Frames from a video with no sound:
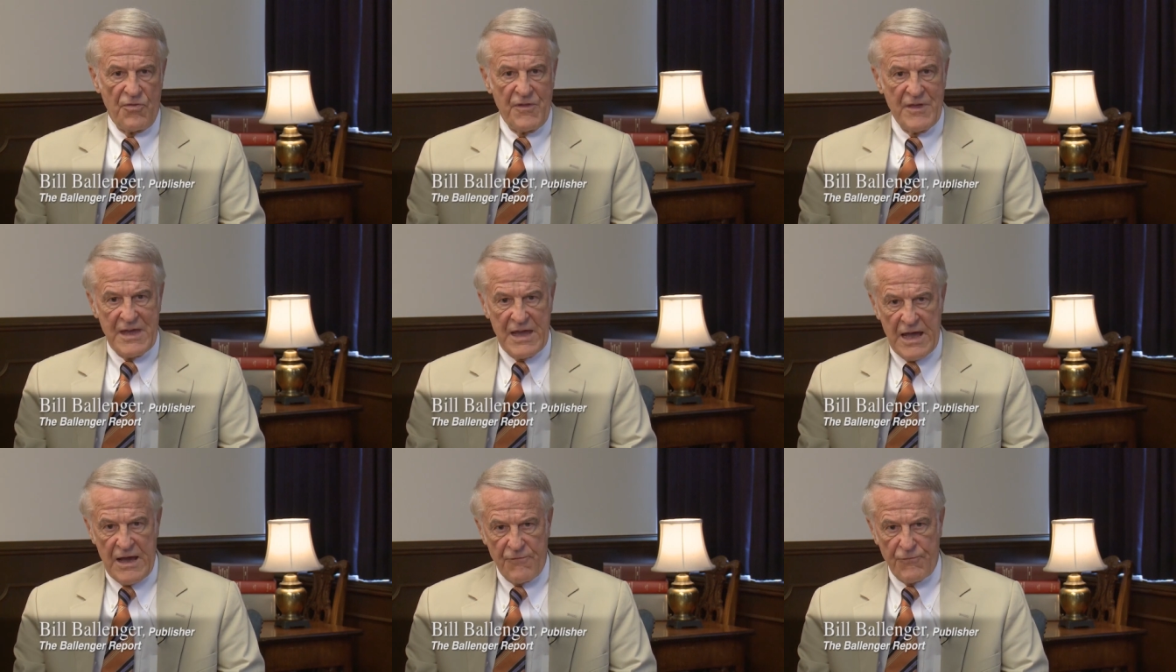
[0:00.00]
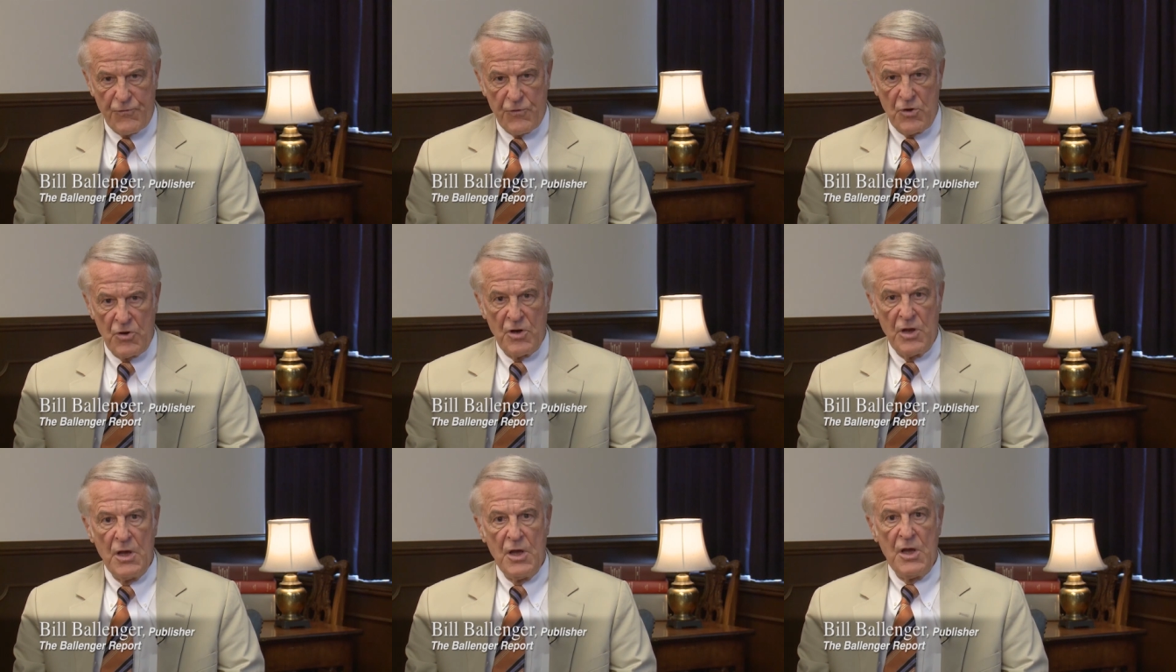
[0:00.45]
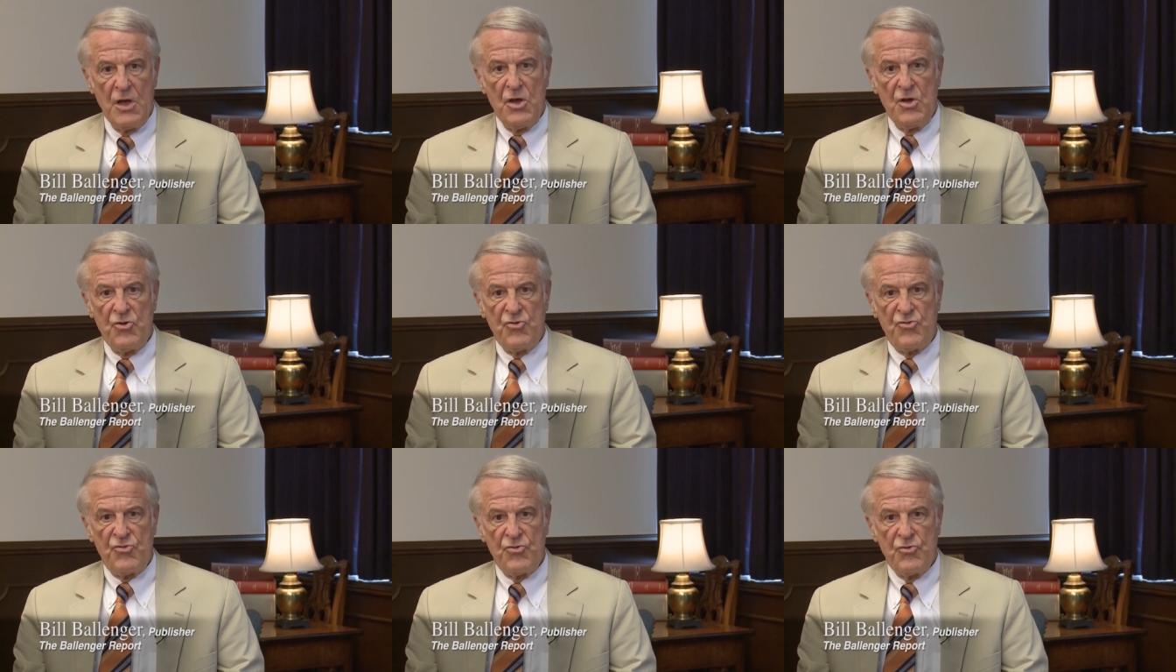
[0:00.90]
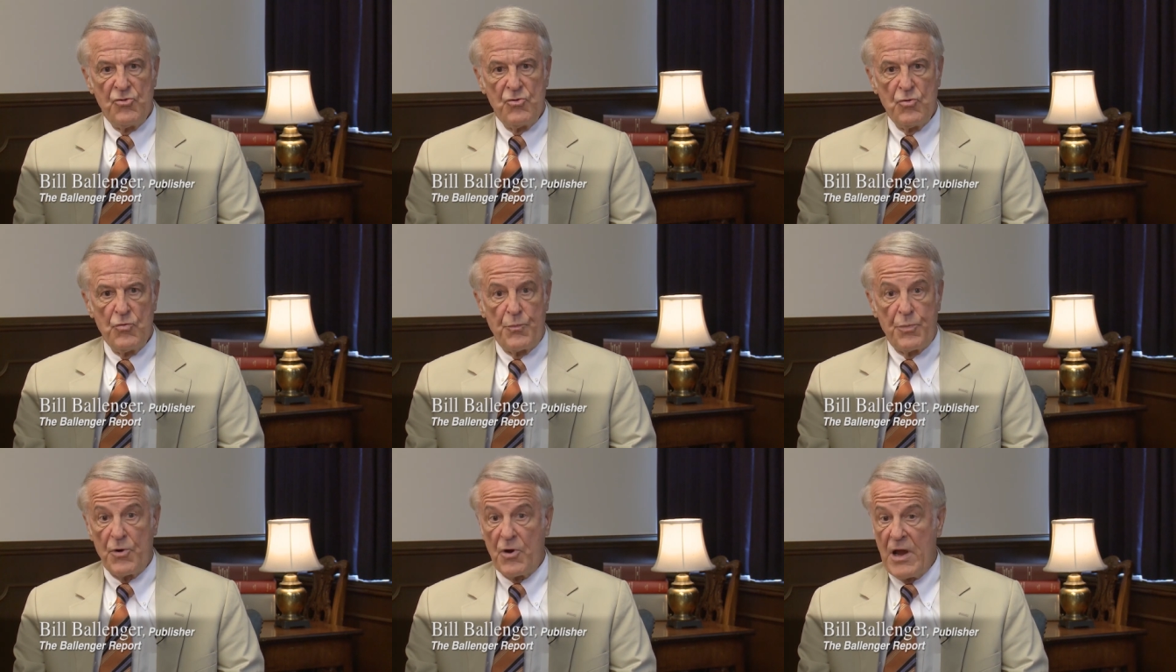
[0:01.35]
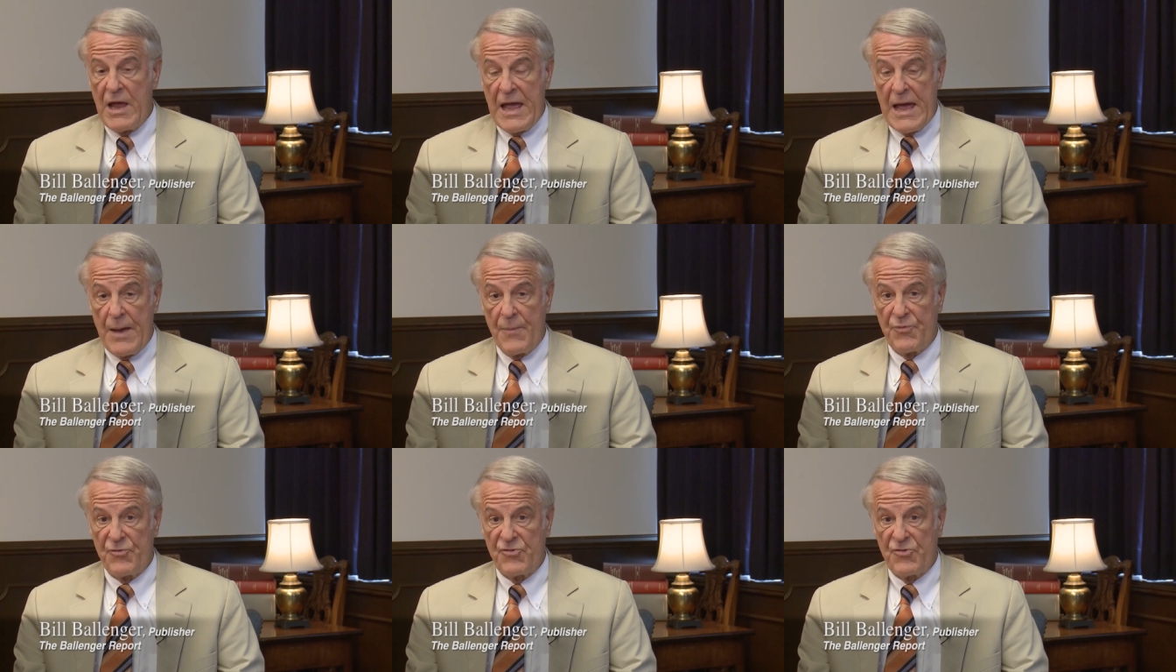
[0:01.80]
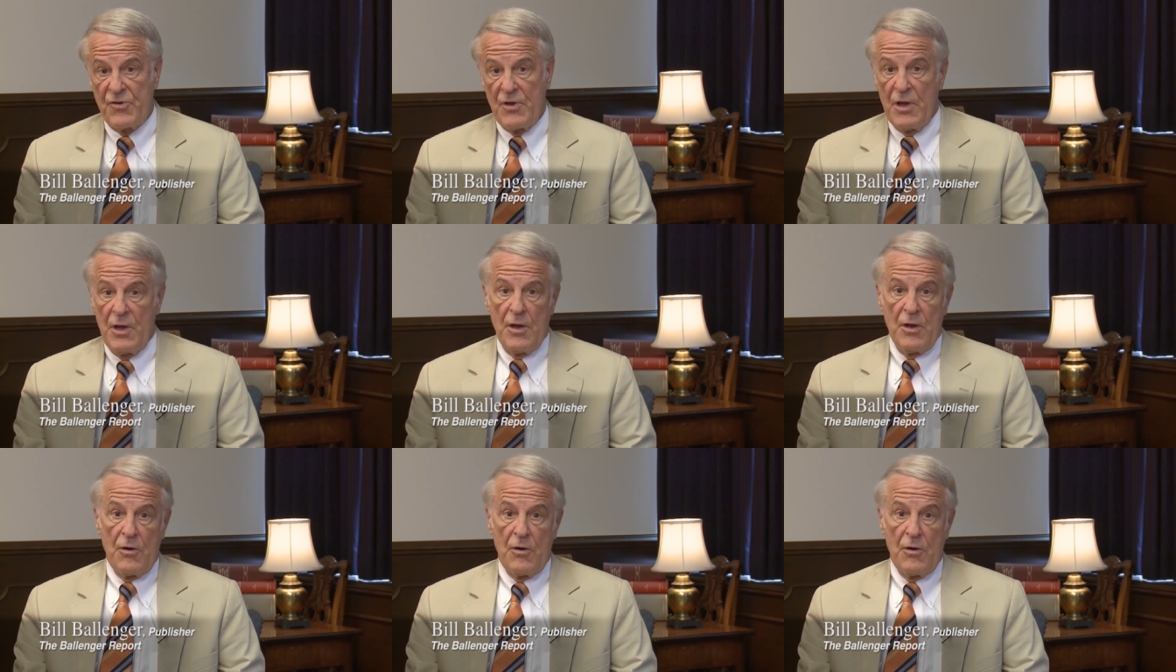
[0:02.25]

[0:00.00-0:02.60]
The effort to perhaps